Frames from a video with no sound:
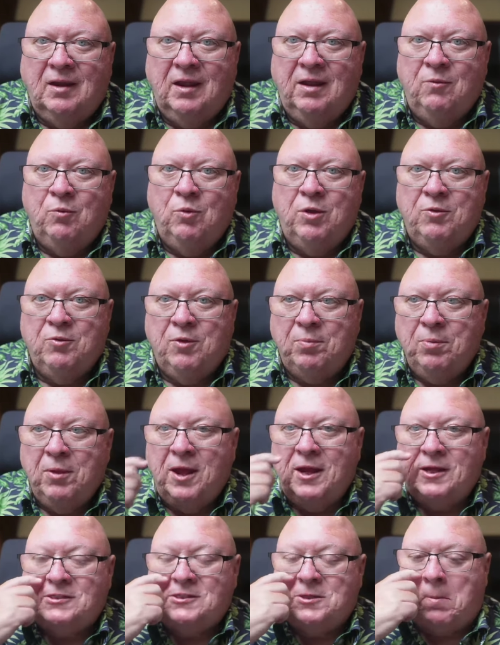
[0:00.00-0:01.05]
And we
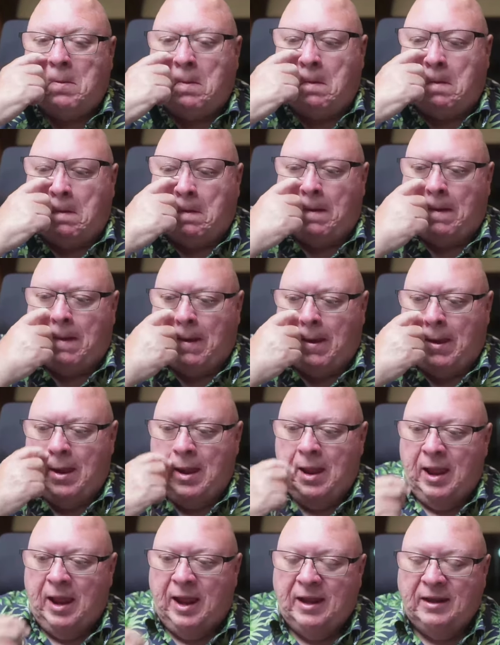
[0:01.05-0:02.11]
replace them.
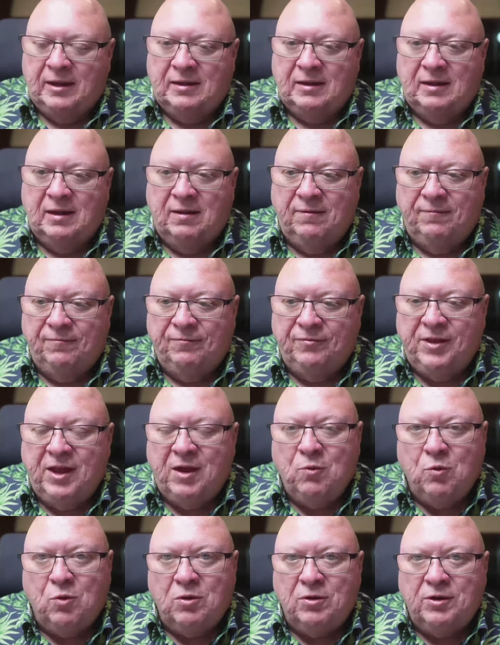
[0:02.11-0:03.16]
And
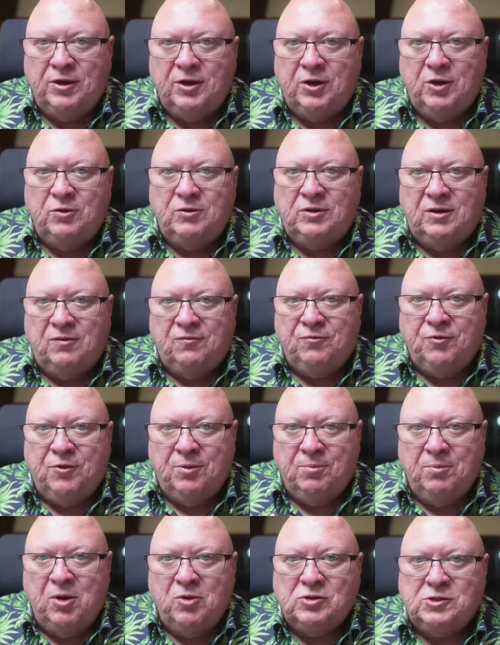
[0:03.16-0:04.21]
they weren't union for
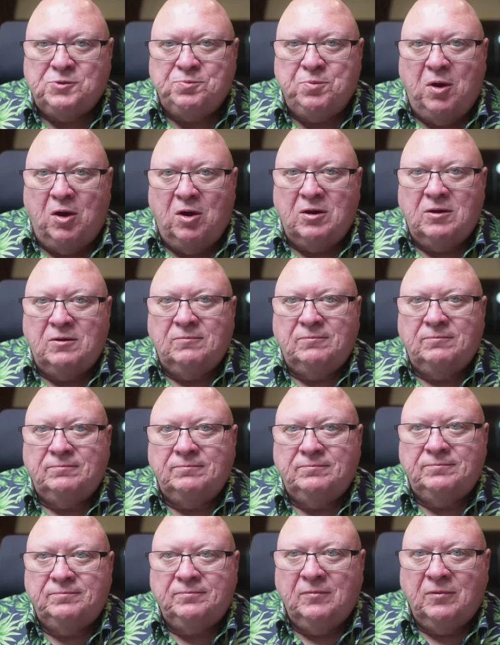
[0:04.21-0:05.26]
the most part,
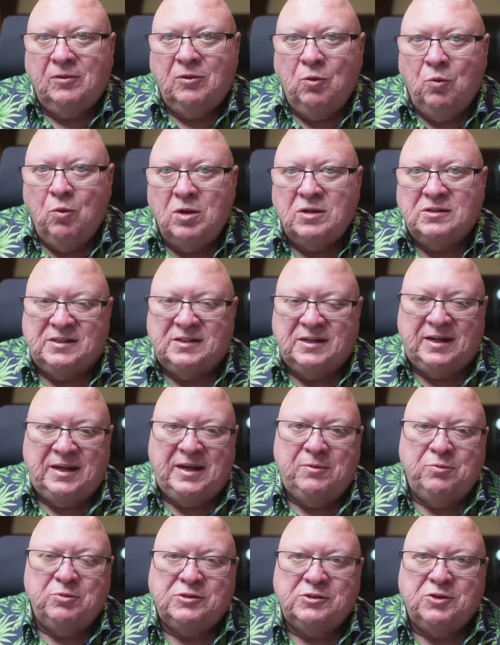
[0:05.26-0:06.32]
the ones that
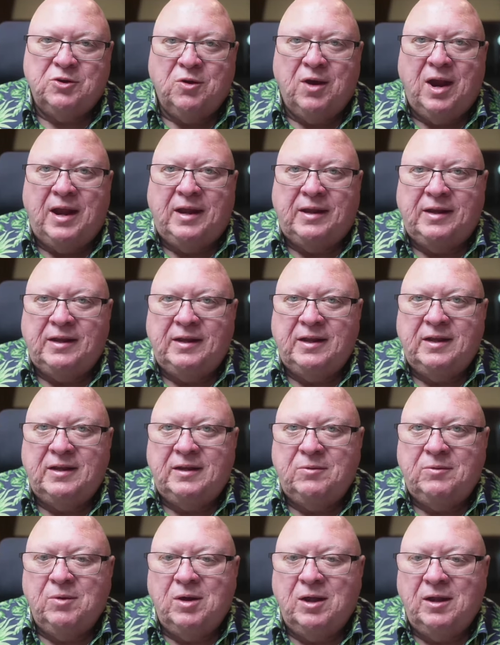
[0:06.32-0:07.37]
he was grading
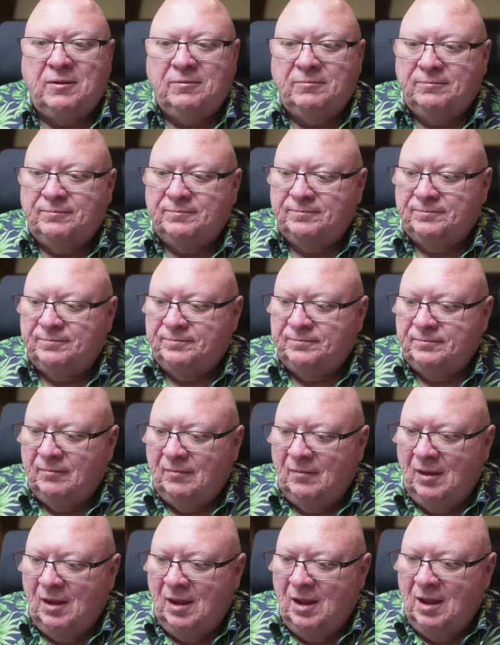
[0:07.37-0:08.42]
anyway.
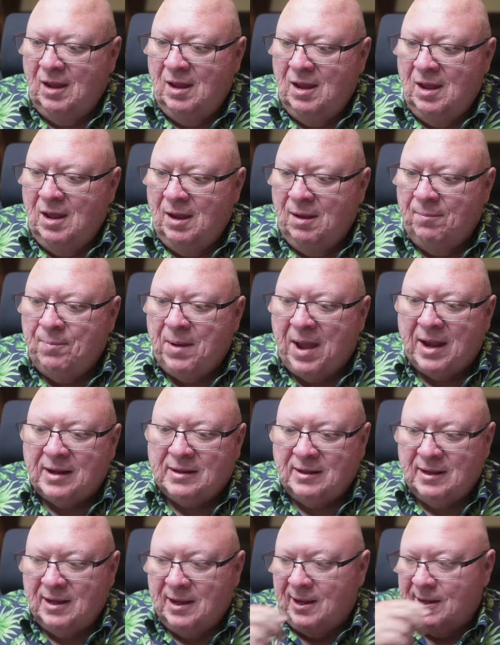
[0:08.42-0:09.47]
And
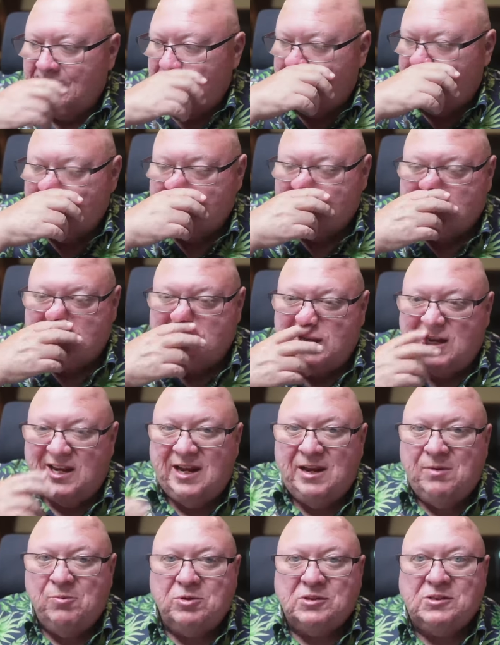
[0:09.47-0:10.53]
back then,
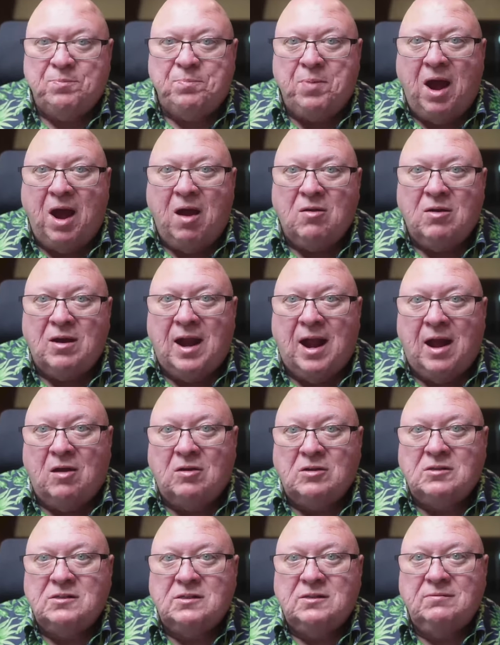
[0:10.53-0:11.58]
GE was a
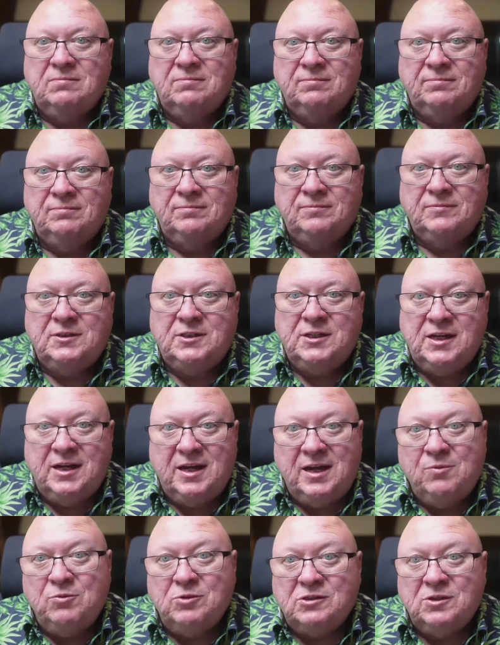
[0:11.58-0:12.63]
powerhouse.
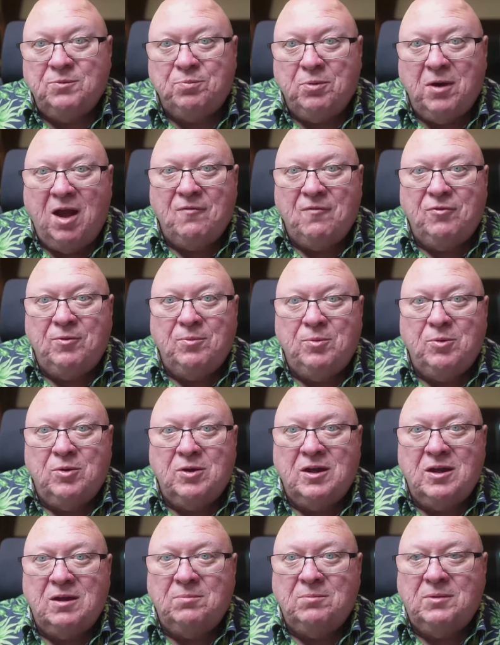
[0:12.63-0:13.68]
GE was a profitable
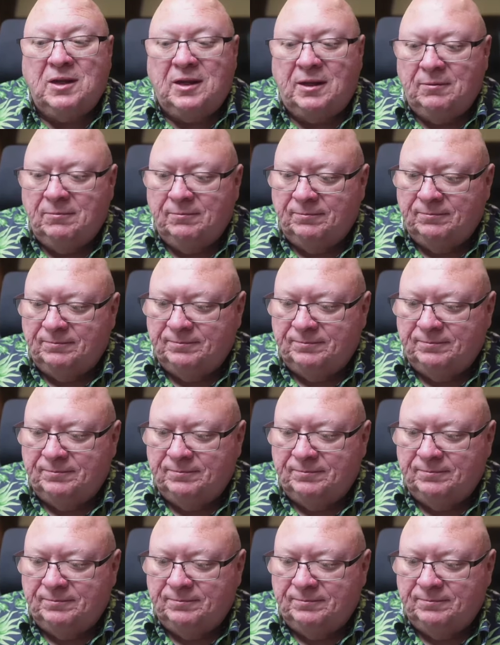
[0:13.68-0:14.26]
company.